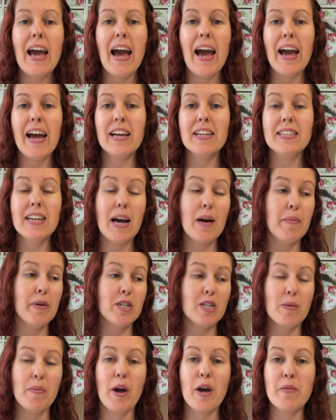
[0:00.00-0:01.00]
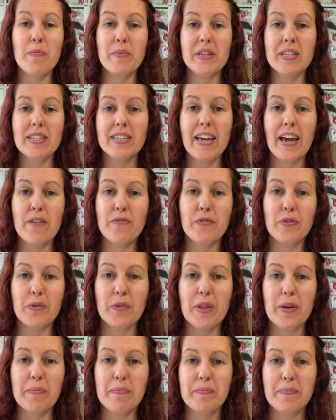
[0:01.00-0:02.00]
and how much I'm hoping to get
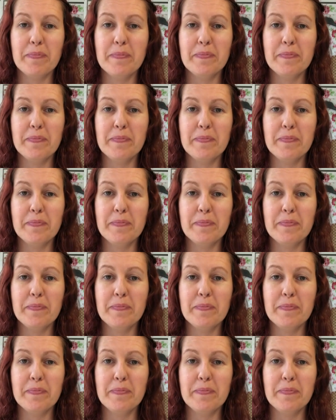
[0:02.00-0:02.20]
for them.